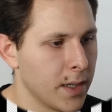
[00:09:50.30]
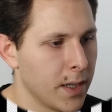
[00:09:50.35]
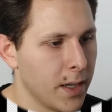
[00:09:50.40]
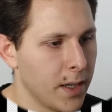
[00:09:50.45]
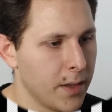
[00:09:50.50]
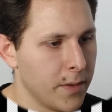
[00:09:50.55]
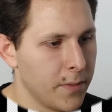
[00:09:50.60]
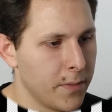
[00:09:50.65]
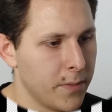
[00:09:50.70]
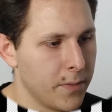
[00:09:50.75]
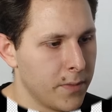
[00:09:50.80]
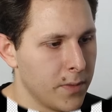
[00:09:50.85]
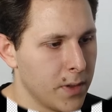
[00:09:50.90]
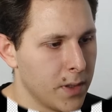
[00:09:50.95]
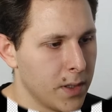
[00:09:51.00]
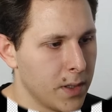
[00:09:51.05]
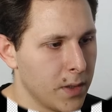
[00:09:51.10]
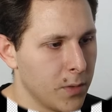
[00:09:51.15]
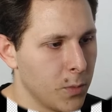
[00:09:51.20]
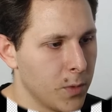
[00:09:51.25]
I have
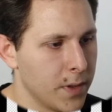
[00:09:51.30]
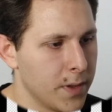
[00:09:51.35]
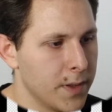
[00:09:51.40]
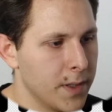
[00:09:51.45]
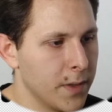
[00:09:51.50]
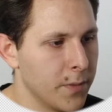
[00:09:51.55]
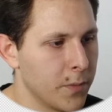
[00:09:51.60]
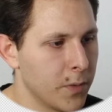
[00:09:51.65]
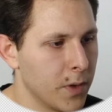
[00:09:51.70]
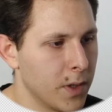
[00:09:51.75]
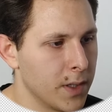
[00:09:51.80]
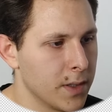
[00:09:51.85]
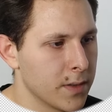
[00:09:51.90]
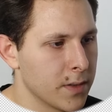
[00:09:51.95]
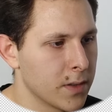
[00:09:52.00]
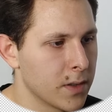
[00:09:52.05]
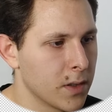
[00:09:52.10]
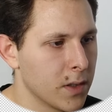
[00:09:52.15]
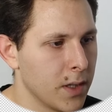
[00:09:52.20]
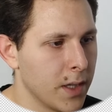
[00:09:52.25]
with
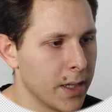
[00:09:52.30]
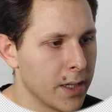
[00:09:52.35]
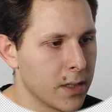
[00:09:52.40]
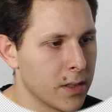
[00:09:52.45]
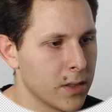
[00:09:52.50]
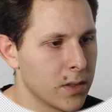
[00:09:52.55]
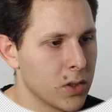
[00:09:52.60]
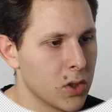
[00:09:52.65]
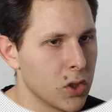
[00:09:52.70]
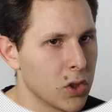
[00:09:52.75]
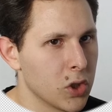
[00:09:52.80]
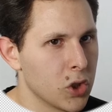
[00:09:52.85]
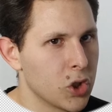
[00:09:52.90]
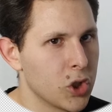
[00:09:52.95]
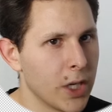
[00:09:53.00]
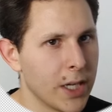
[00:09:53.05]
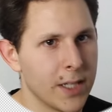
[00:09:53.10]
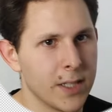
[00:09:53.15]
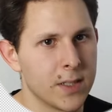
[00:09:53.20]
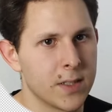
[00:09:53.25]
different like
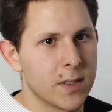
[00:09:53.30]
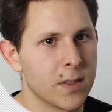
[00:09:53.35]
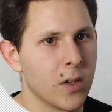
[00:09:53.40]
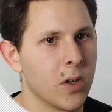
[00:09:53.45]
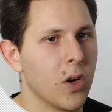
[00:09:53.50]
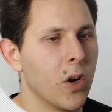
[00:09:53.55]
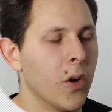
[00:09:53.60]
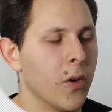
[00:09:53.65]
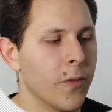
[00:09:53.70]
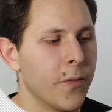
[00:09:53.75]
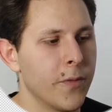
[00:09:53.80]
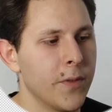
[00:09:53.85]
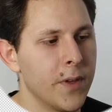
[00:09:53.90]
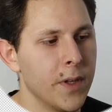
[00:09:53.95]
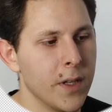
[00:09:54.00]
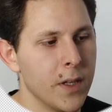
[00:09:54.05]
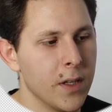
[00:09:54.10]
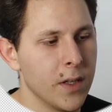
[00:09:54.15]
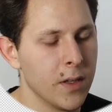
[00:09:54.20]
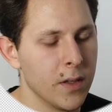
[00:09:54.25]
shades of
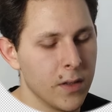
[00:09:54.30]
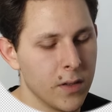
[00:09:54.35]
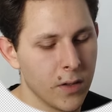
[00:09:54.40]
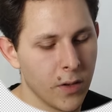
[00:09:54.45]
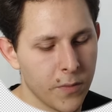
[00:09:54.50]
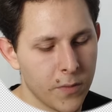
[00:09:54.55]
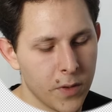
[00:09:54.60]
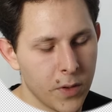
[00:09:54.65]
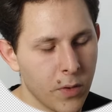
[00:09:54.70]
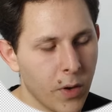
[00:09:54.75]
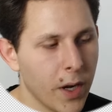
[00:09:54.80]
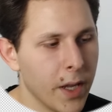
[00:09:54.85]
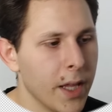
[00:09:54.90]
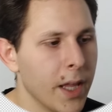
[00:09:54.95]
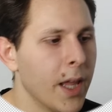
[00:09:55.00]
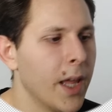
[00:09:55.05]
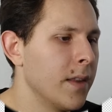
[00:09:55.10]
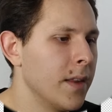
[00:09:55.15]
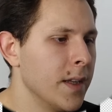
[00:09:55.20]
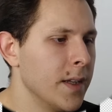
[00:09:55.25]
the gray,
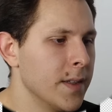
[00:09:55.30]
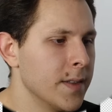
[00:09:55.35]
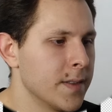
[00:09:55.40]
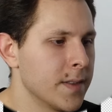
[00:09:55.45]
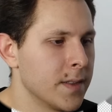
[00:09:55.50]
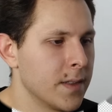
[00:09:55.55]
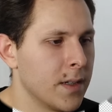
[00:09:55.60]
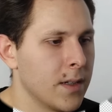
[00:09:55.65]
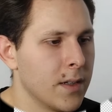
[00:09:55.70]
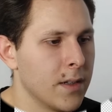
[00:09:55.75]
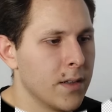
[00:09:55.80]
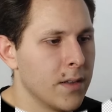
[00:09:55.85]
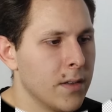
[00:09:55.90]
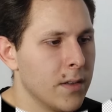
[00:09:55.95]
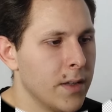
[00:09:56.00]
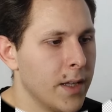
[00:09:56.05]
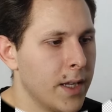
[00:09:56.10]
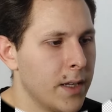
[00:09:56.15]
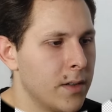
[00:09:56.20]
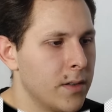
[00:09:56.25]
these
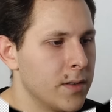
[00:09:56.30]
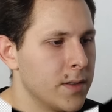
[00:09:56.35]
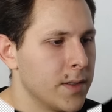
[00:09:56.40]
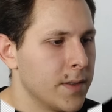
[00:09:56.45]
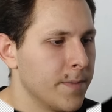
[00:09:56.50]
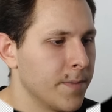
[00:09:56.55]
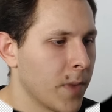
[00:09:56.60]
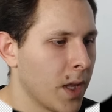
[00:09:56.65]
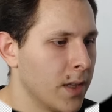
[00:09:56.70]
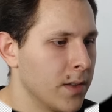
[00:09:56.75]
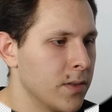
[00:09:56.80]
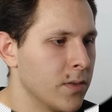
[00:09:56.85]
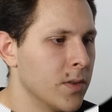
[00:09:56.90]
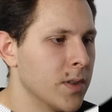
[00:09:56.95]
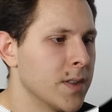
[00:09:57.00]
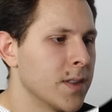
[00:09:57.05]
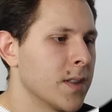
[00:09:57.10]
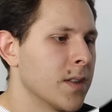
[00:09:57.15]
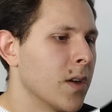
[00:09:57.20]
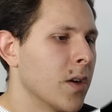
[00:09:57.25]
letters. And the
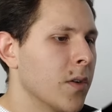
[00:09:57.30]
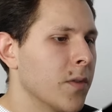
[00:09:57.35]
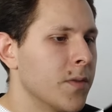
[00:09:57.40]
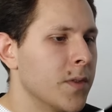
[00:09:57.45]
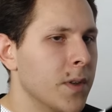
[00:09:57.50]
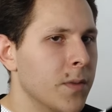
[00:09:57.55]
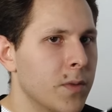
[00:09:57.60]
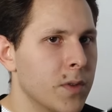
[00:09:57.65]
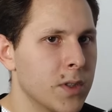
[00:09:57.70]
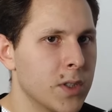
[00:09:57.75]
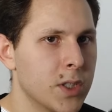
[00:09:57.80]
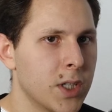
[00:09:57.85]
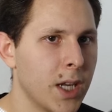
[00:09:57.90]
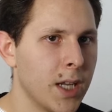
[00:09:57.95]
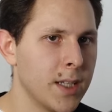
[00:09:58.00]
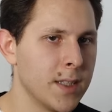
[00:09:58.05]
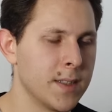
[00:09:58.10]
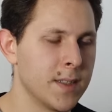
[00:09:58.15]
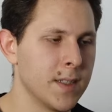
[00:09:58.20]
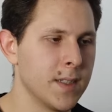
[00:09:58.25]
reason of different
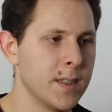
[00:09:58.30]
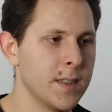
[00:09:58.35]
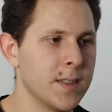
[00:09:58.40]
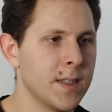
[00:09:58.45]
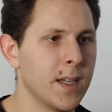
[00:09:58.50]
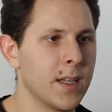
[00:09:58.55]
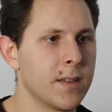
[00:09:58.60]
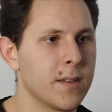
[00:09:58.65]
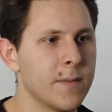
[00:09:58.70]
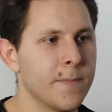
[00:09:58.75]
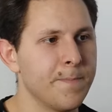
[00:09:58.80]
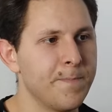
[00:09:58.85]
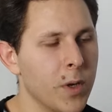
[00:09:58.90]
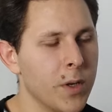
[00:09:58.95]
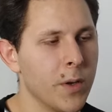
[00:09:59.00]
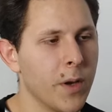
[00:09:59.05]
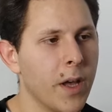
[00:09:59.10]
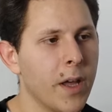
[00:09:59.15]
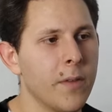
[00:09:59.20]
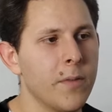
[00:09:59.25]
shades is that when
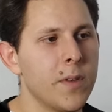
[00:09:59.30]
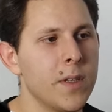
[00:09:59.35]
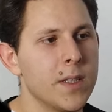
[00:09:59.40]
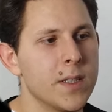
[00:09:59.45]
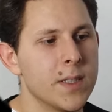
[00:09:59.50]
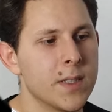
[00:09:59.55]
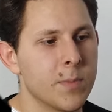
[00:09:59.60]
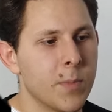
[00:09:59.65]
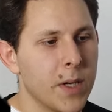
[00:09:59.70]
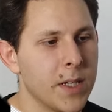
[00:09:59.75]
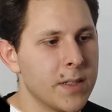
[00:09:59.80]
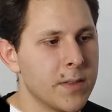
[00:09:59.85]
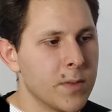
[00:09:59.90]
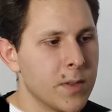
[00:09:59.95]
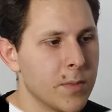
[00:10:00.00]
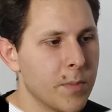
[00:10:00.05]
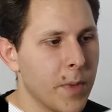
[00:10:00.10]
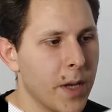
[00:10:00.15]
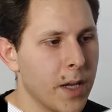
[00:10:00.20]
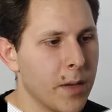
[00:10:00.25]
you have the
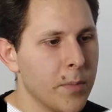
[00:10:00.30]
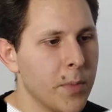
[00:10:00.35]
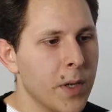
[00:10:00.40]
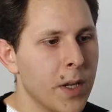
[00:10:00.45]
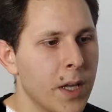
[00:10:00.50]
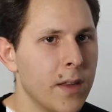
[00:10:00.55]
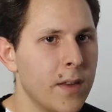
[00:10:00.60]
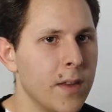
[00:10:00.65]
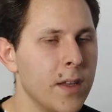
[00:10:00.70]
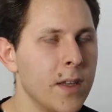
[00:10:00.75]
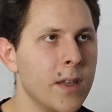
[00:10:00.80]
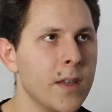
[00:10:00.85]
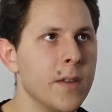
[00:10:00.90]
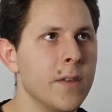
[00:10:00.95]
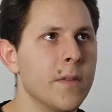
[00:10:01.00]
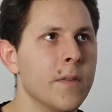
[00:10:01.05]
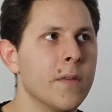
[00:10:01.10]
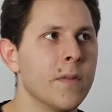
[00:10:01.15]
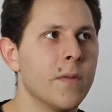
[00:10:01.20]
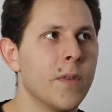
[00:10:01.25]
displacement map,
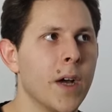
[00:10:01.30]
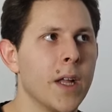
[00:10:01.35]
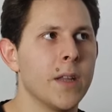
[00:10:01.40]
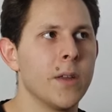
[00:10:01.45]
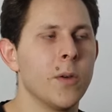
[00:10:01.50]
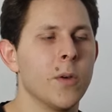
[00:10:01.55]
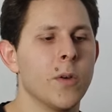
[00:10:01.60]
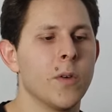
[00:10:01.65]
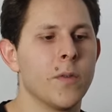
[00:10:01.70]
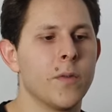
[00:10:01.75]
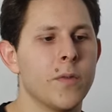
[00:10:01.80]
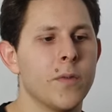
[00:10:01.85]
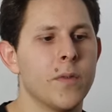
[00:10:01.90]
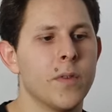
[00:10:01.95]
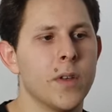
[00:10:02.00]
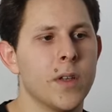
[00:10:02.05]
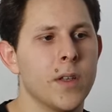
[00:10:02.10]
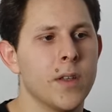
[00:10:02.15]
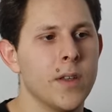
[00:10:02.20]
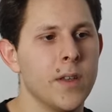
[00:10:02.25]
the value of
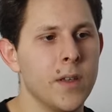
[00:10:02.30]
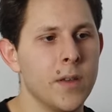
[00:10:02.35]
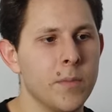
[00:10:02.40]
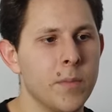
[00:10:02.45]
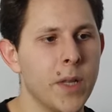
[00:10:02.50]
the